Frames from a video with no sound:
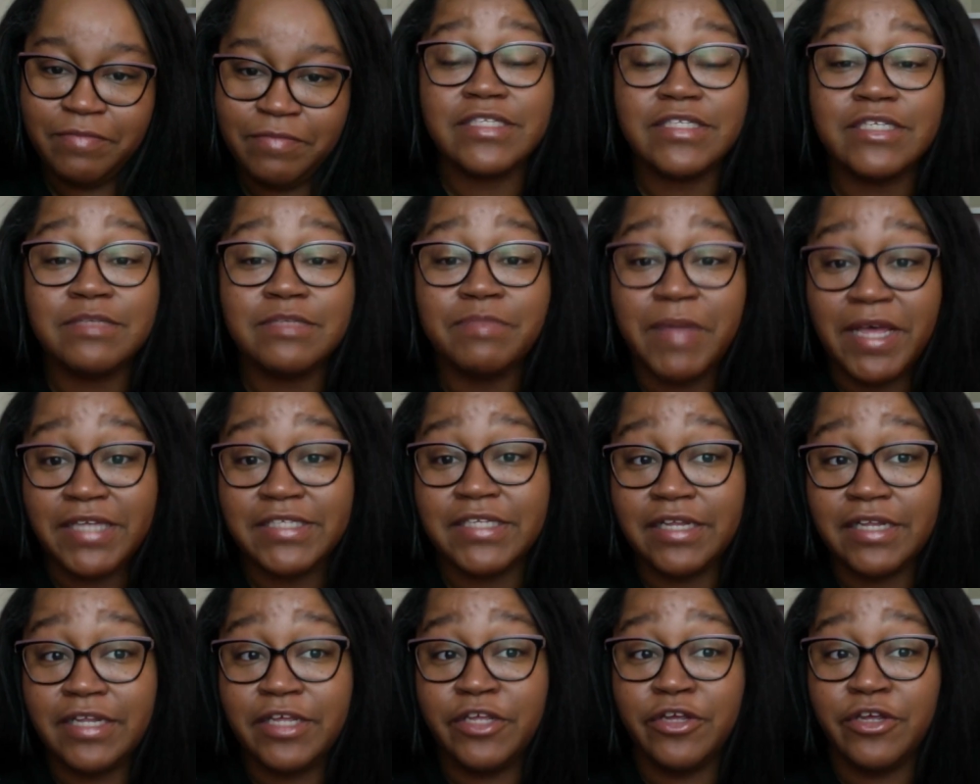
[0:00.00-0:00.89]
This is
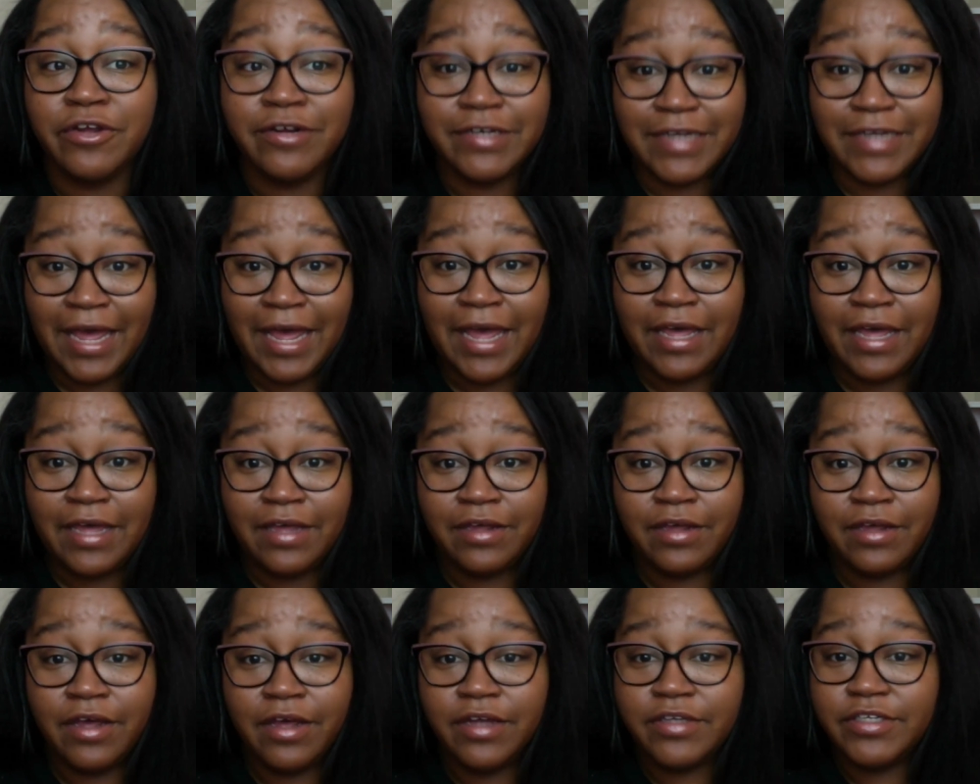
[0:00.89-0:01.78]
basically your
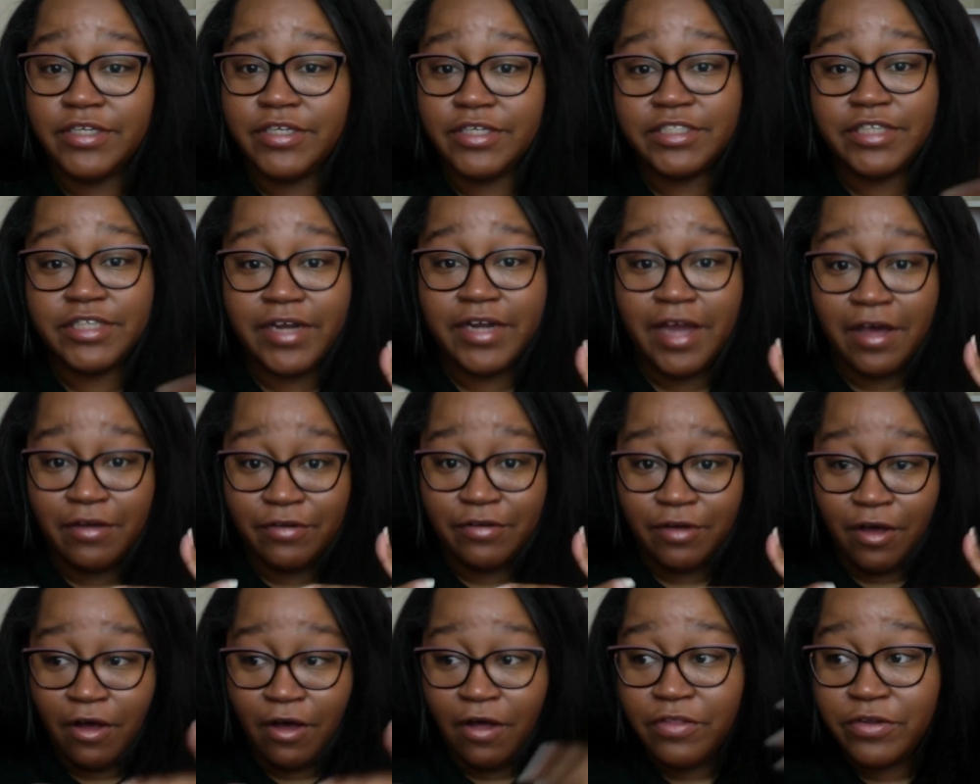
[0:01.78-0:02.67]
day to shut
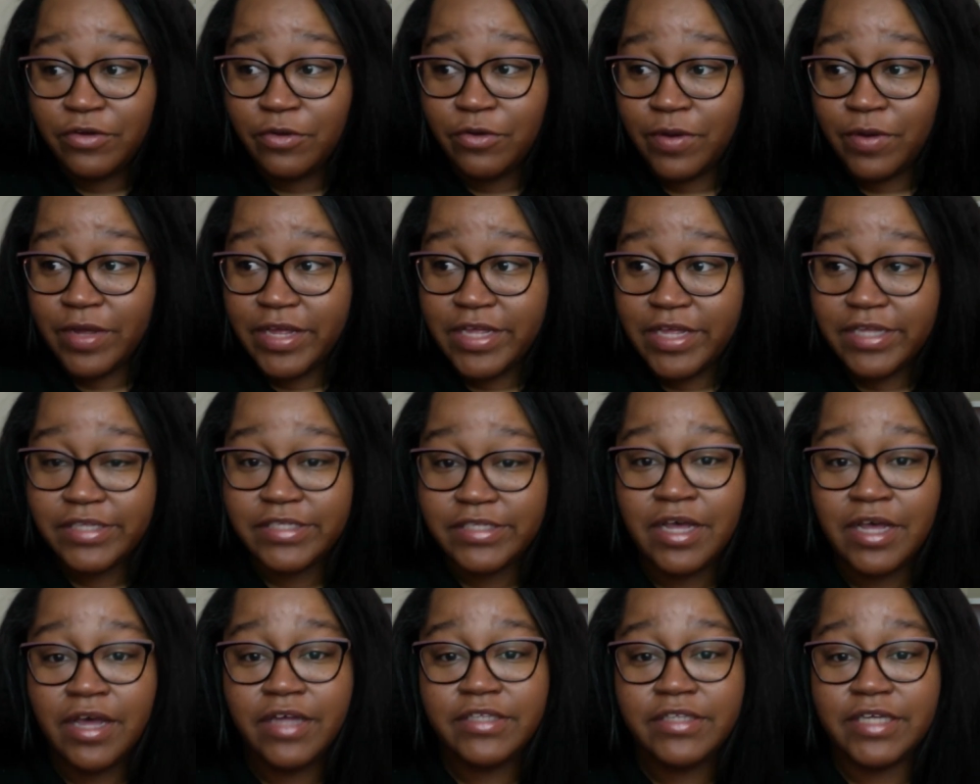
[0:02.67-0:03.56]
out all the
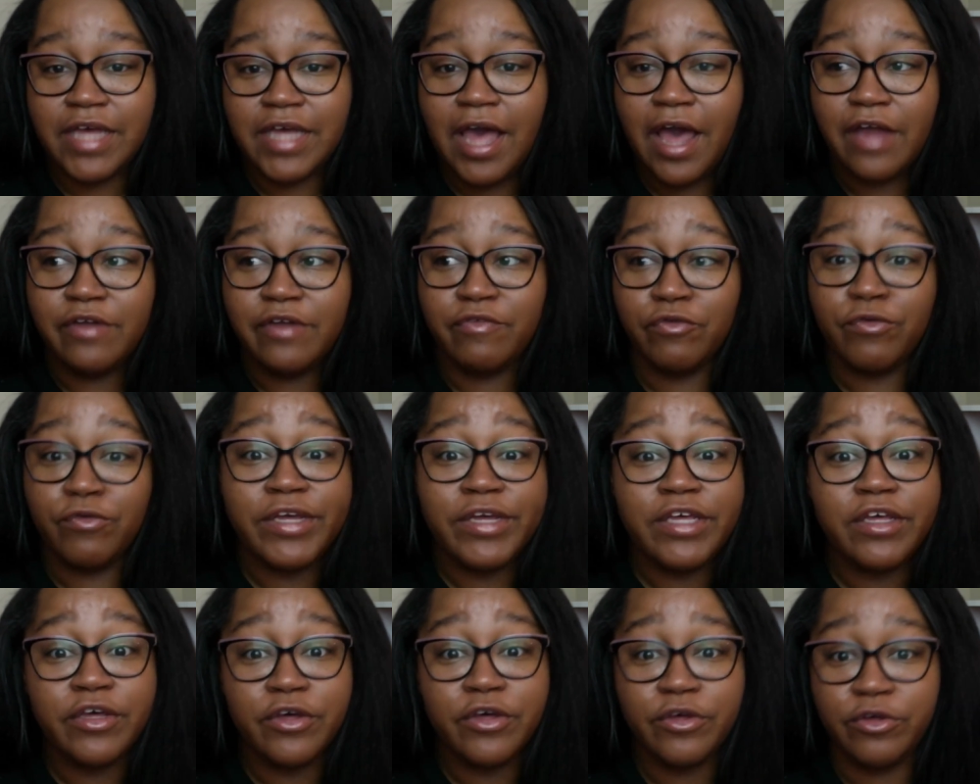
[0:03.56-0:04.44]
noise, to kind of
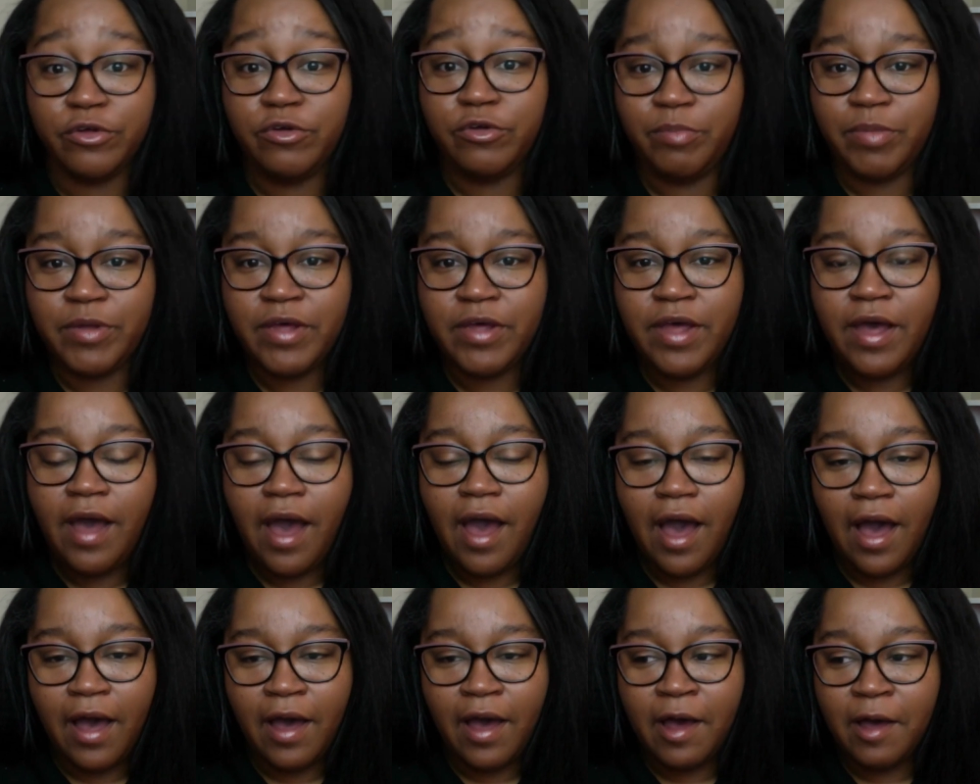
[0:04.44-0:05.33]
recoup
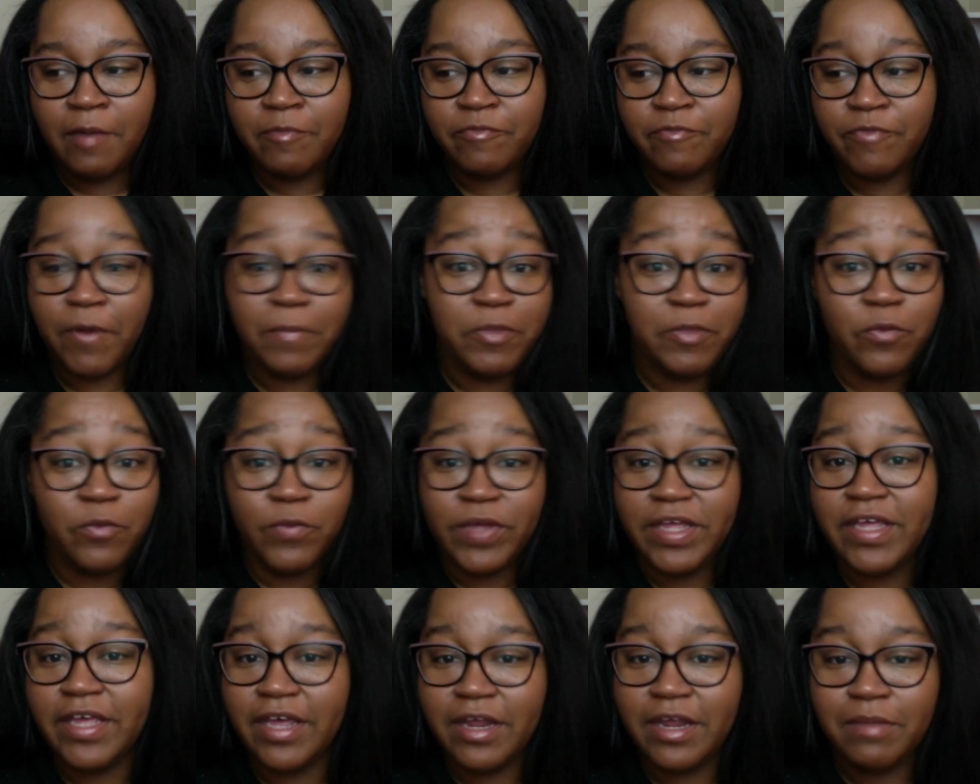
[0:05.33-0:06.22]
from the
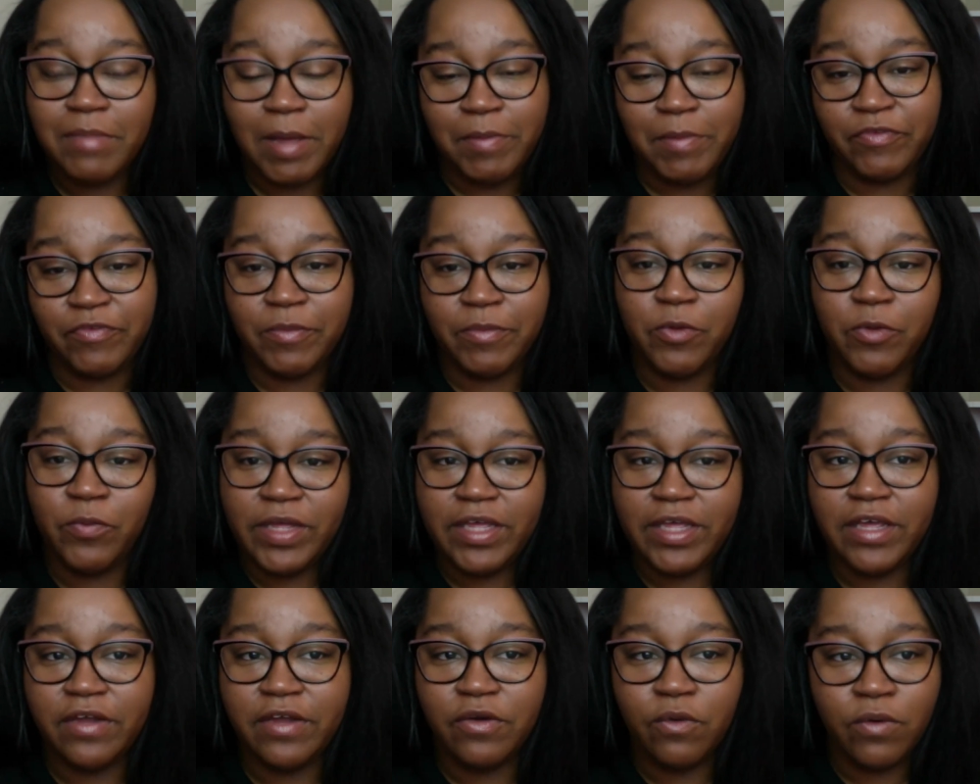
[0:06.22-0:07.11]
weekend, maybe from the
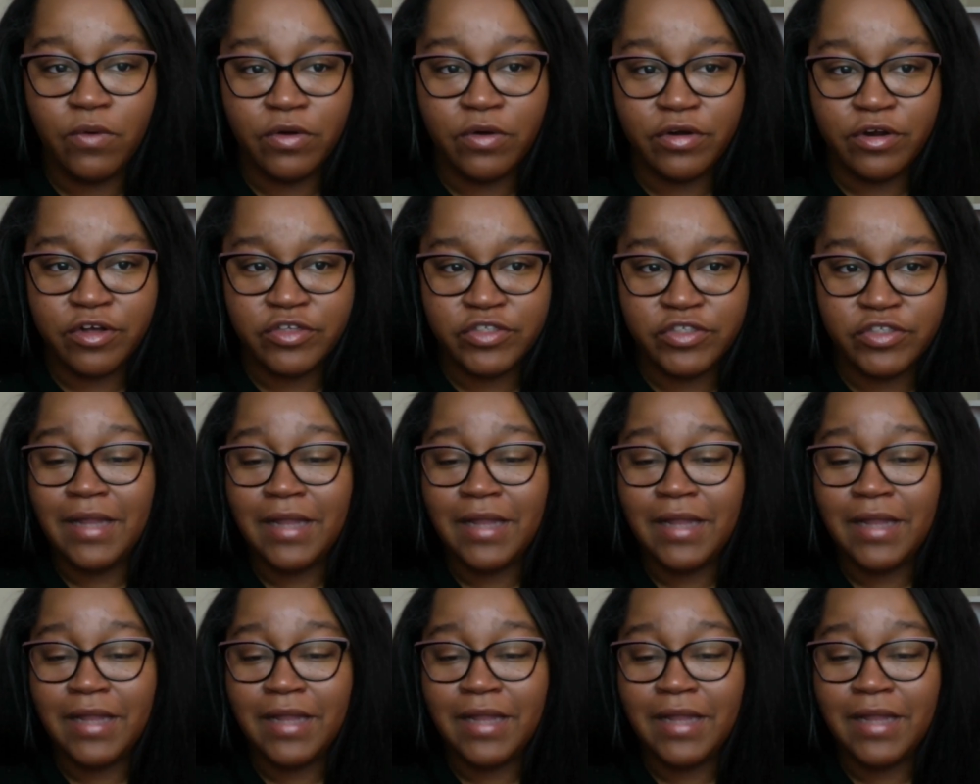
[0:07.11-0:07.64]
weekend orders.